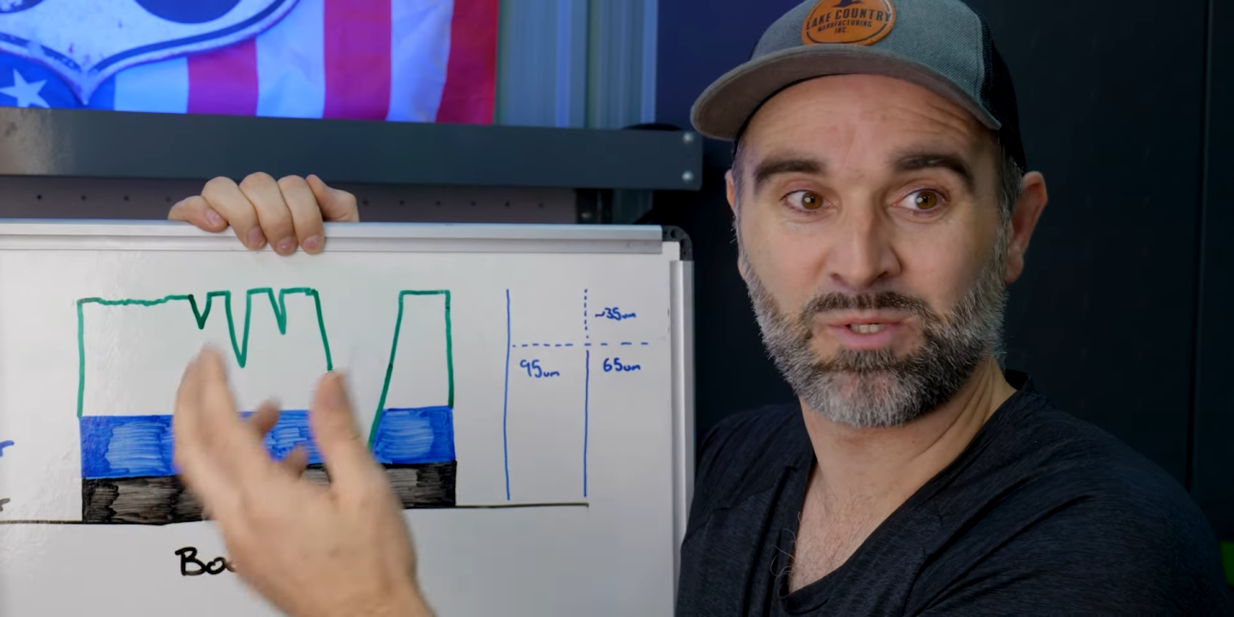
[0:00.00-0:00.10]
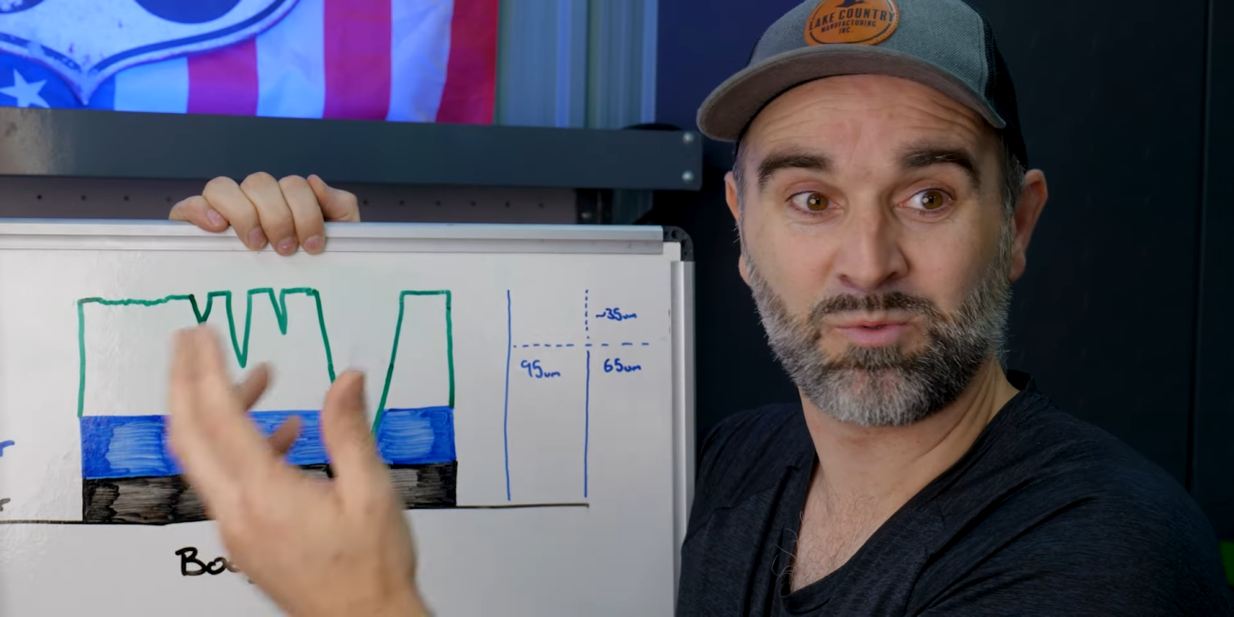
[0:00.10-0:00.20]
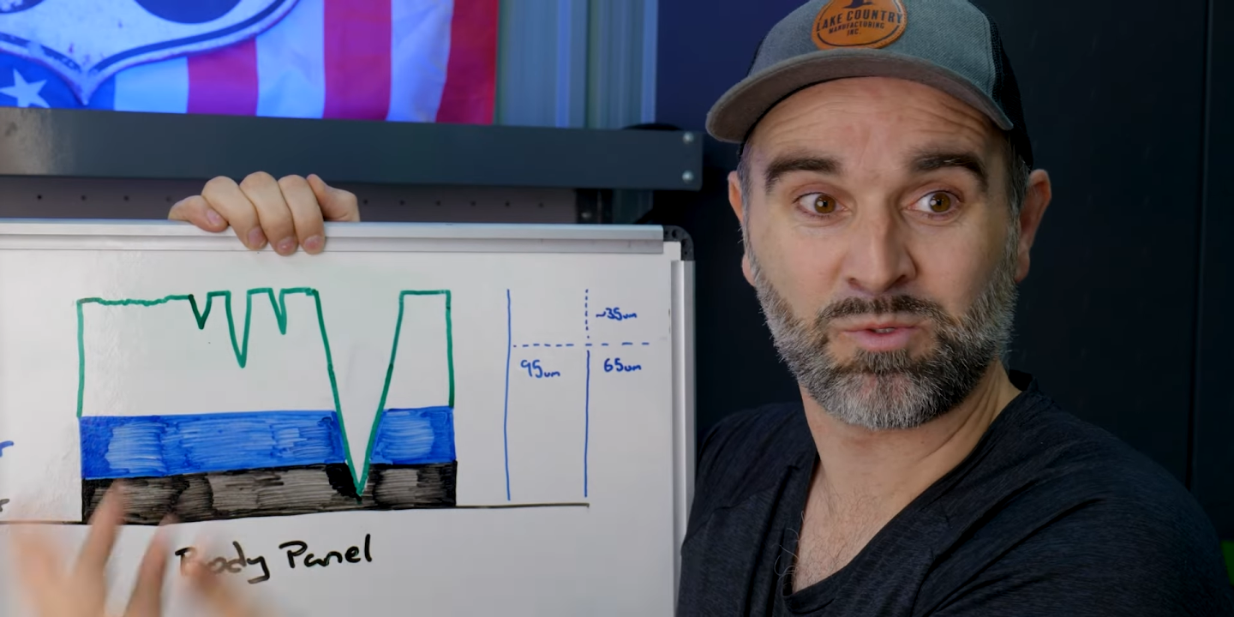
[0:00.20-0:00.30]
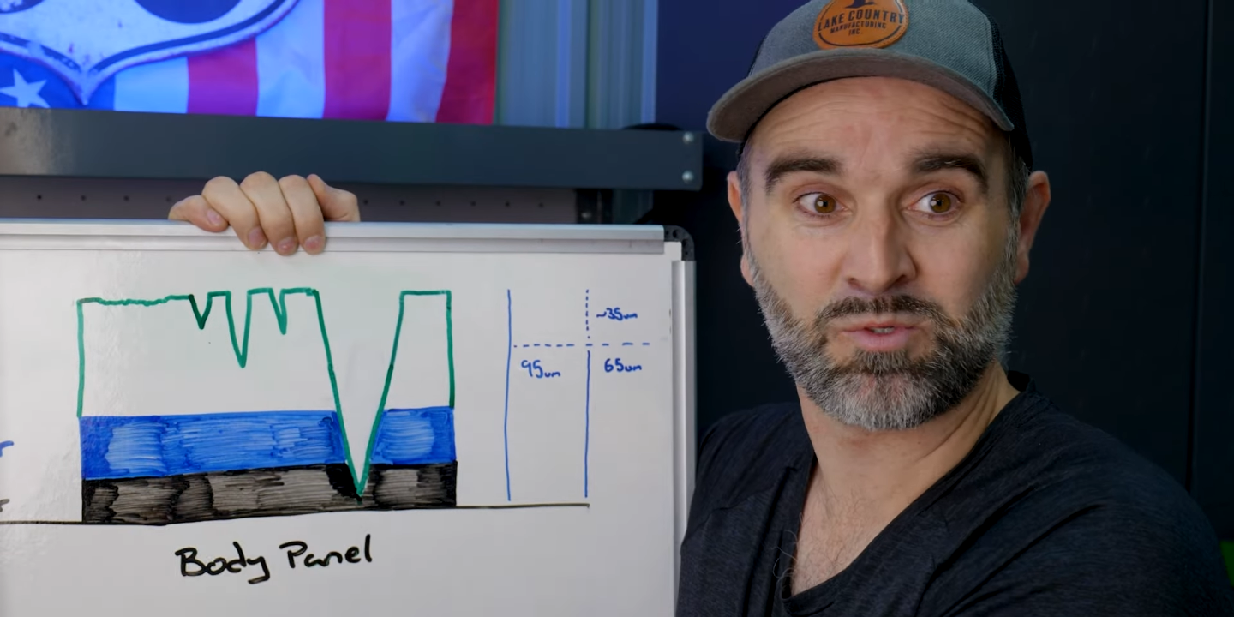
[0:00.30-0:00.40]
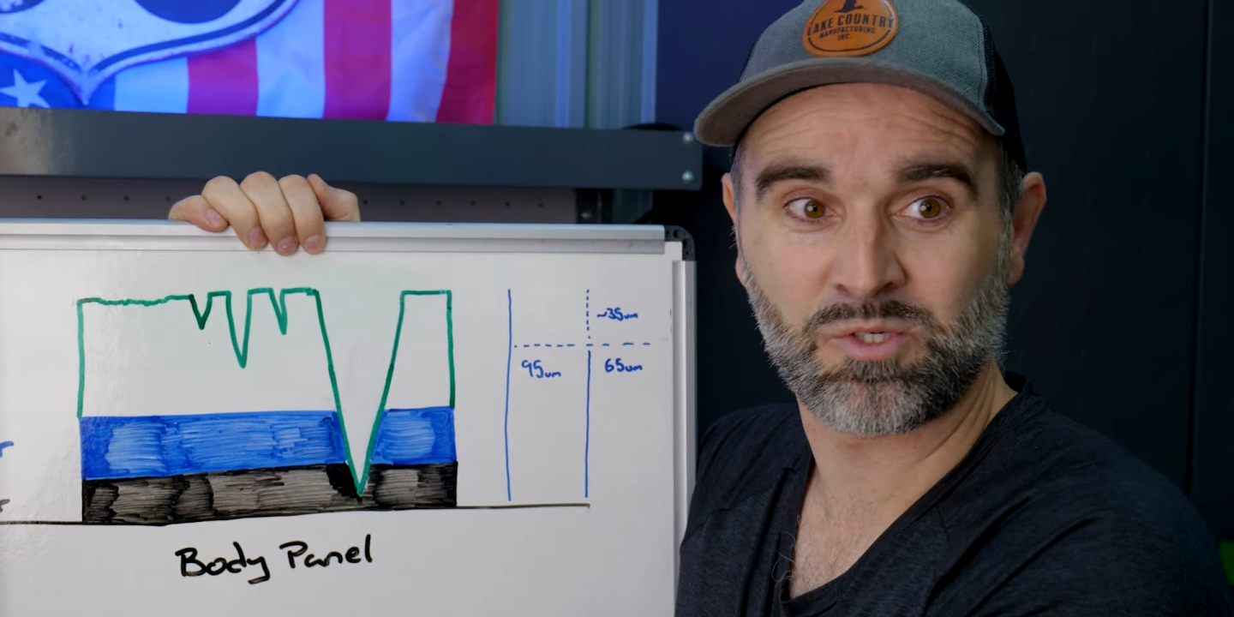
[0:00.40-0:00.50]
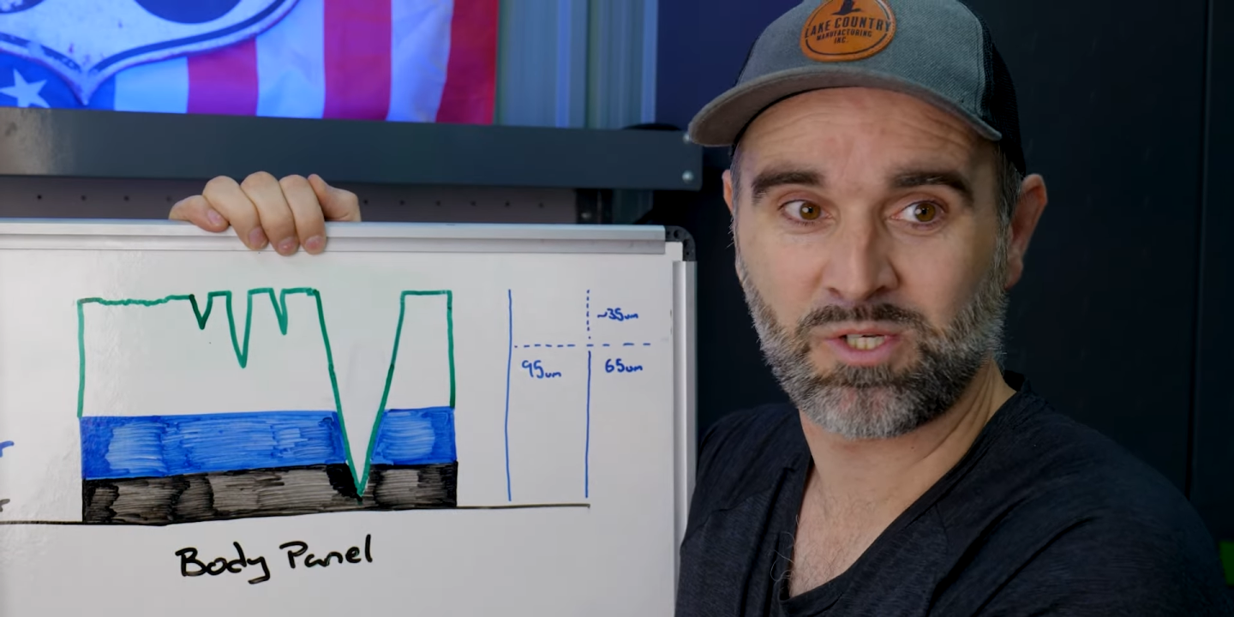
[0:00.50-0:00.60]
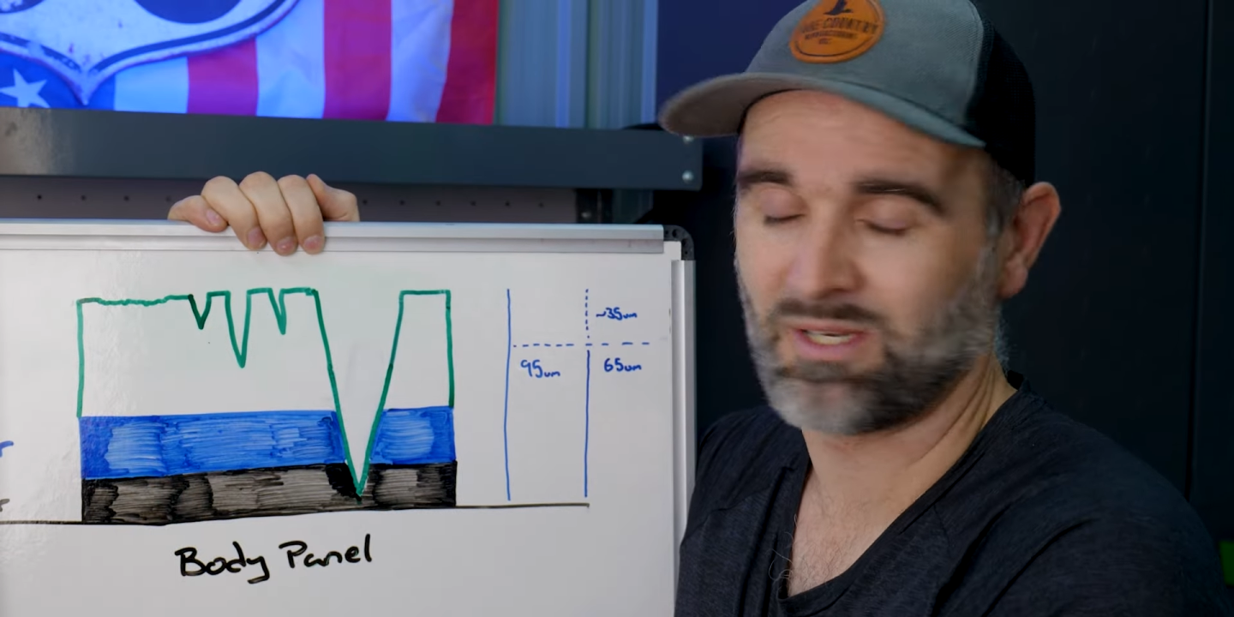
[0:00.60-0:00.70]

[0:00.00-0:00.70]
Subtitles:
which we'll touch